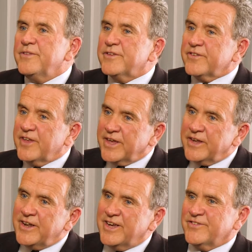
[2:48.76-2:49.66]
The
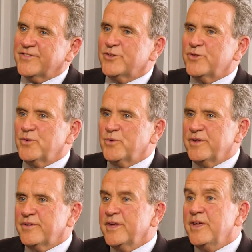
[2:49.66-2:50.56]
second has to do
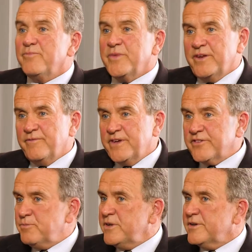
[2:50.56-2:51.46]
with
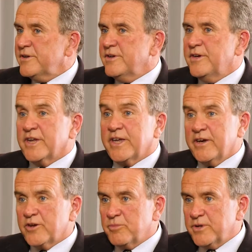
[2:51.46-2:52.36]
investment and
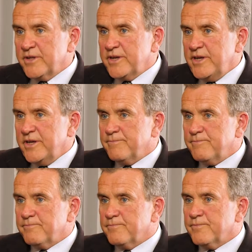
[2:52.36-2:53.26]
accountability,
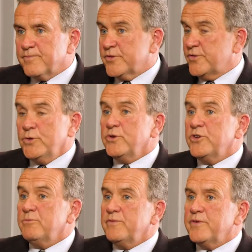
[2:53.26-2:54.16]

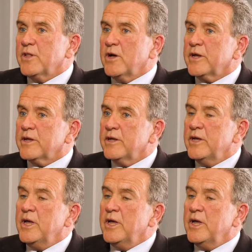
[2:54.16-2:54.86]
stewardship if you like.